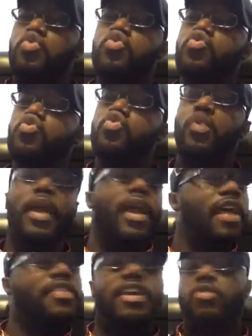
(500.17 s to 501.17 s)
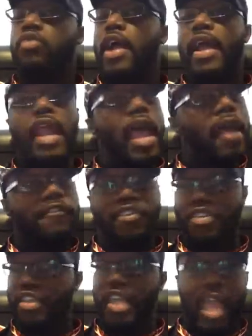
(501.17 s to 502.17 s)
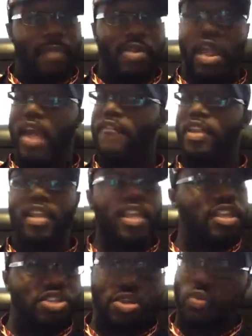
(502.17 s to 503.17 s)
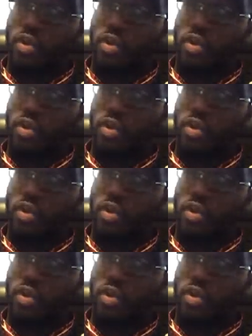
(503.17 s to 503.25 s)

Whoo! And then right after the game, you're having to eat your